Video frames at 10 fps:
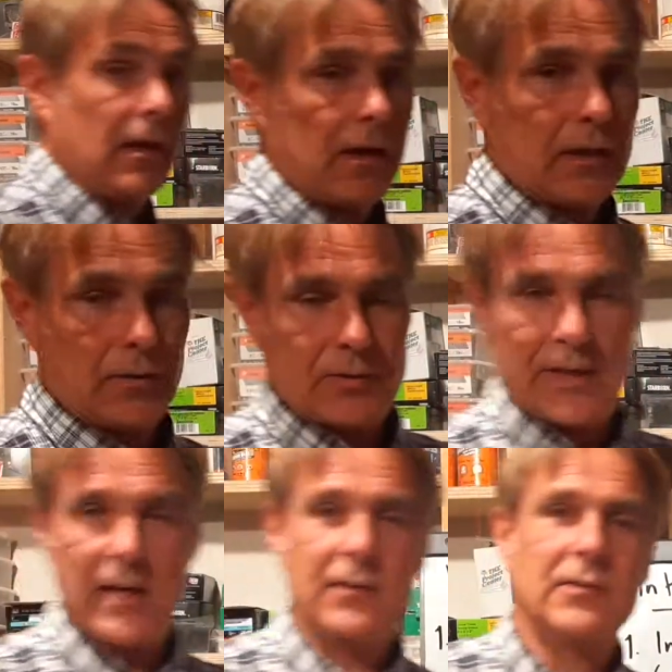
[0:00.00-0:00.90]
Hello
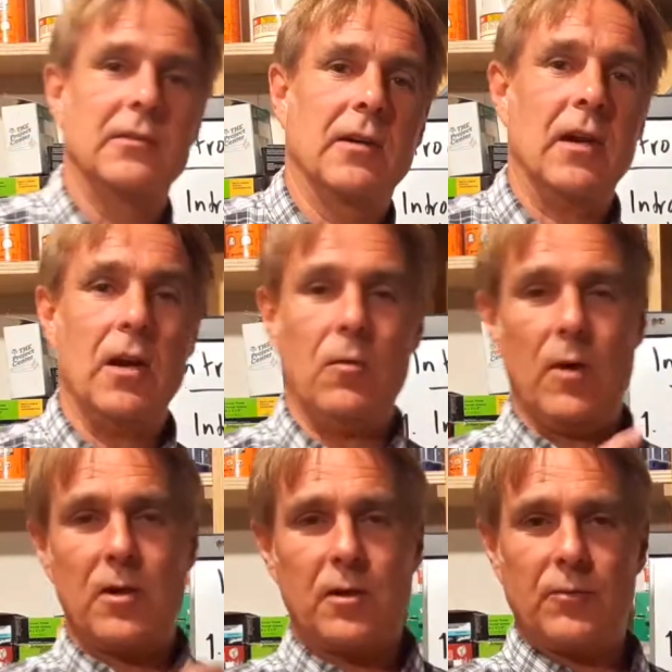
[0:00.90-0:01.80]
class,
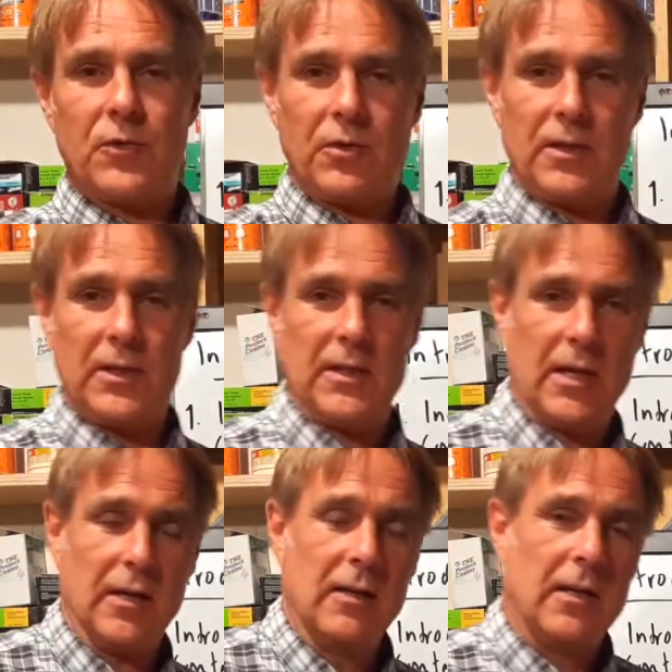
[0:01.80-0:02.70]
welcome to
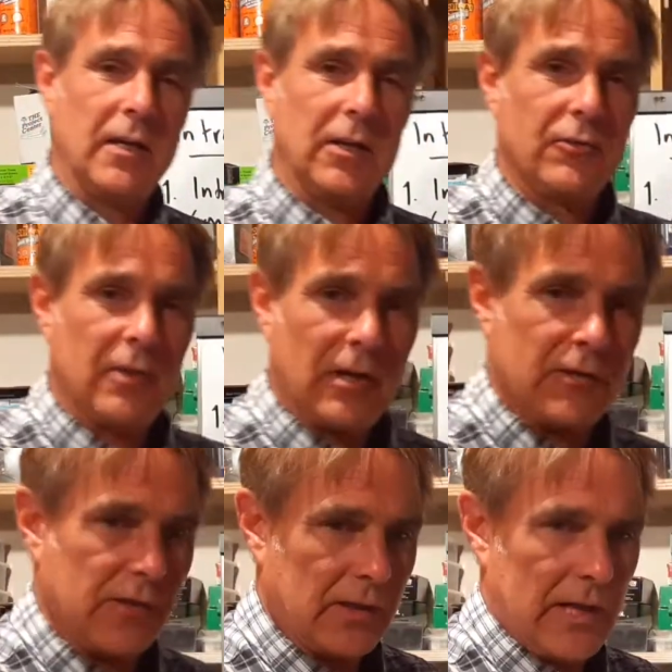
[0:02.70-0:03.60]
the
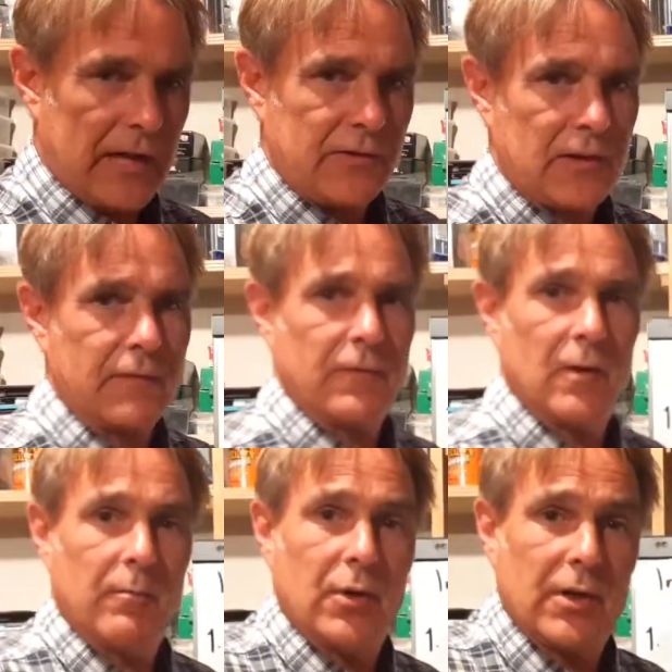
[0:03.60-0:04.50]
Introduction to Logic
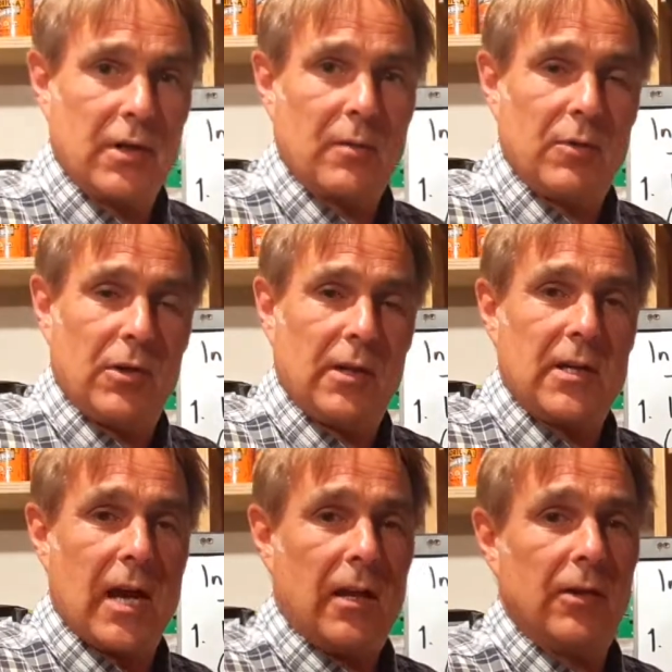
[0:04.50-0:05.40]
from Bergen Community
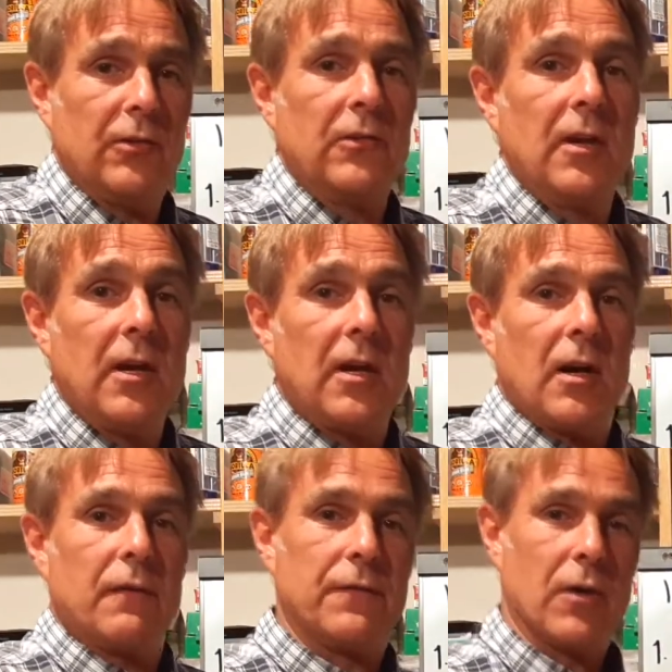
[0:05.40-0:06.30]
College,
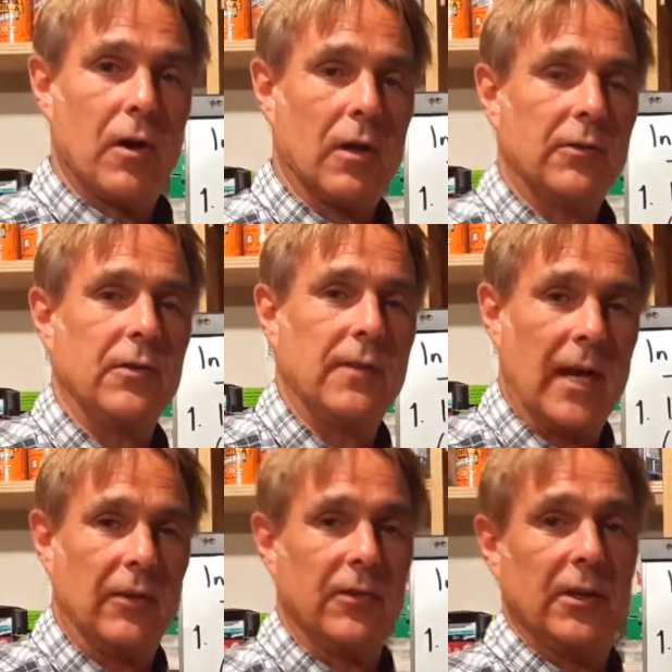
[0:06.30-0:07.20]
Fall
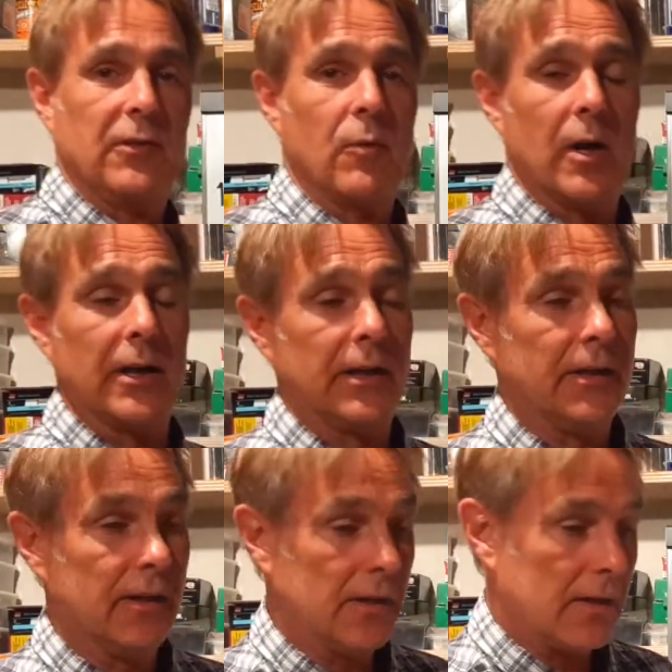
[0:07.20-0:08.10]
2020.
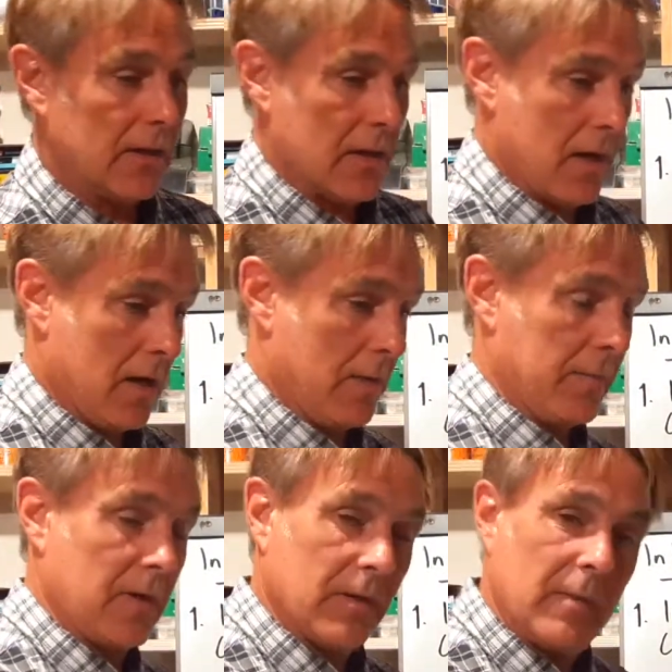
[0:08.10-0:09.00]
I'm
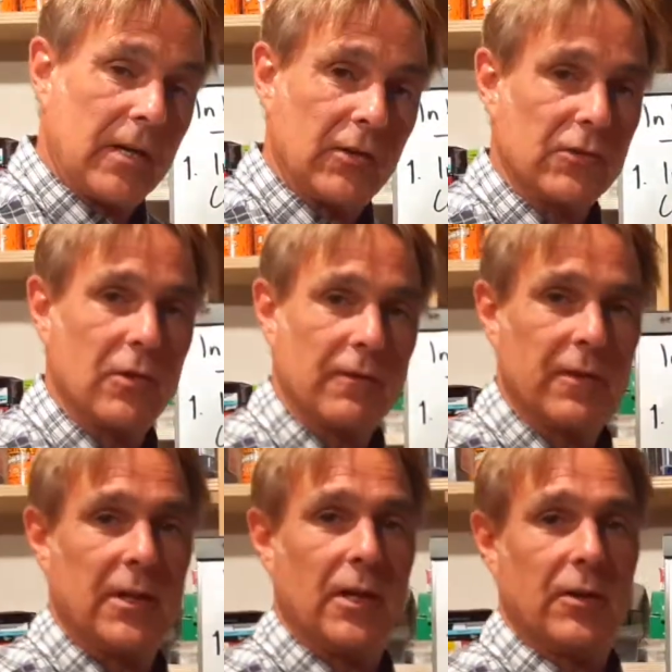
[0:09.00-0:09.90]
going to make a short
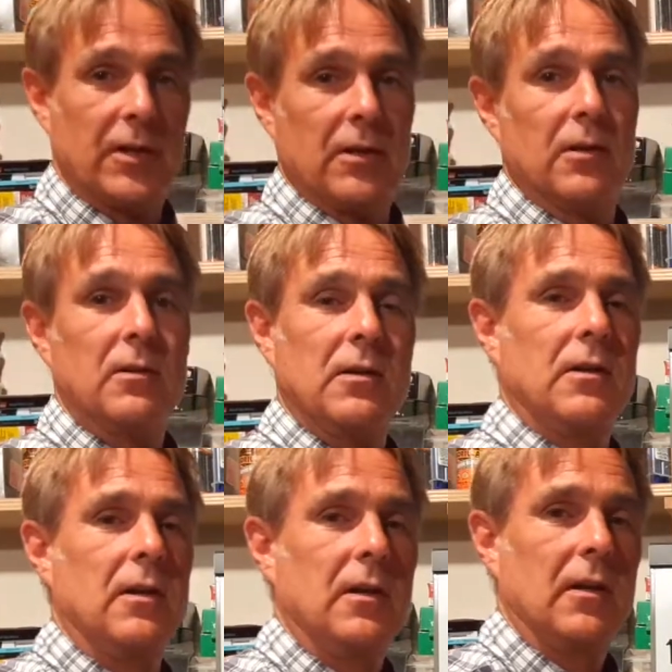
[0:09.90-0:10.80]
video here
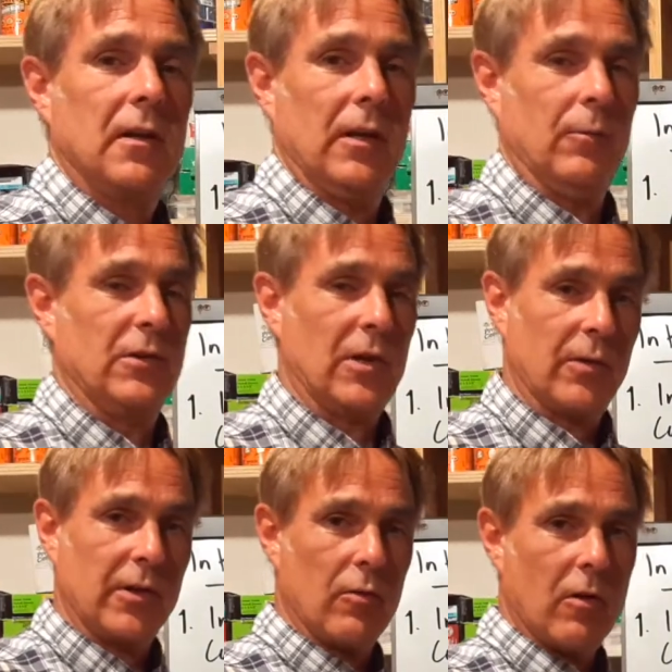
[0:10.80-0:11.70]
in which I
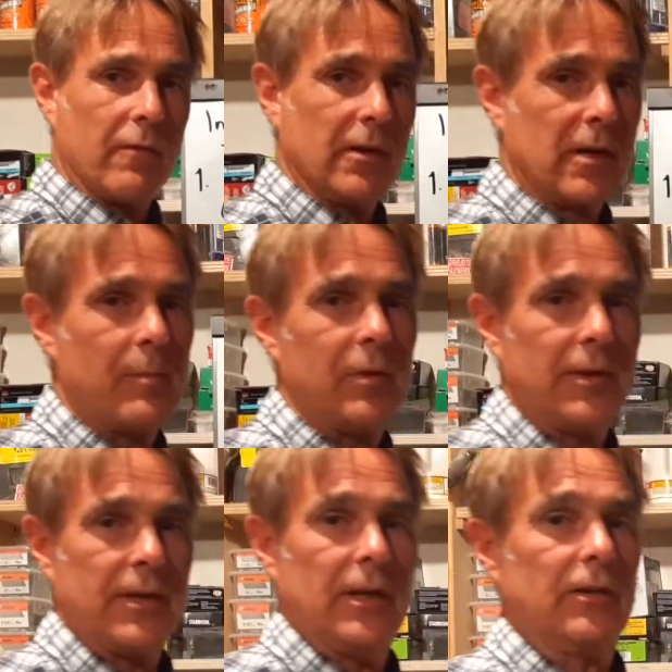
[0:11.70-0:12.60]
want to go over a couple of
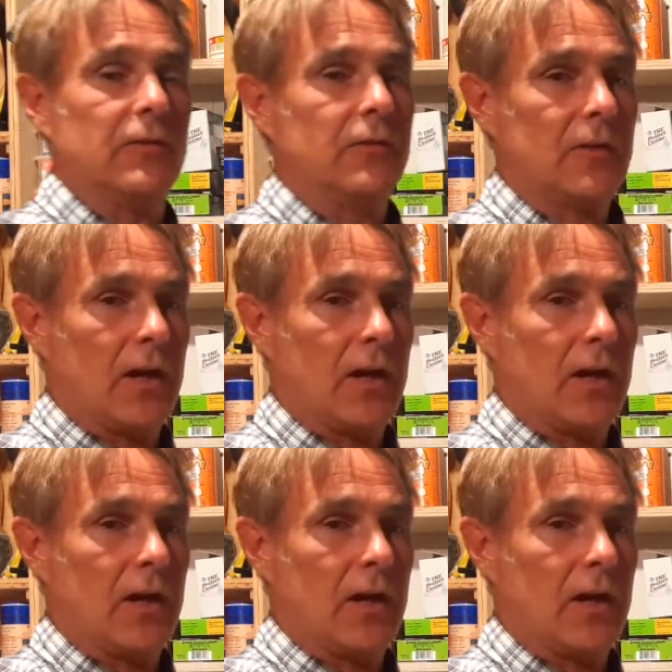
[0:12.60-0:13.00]
things.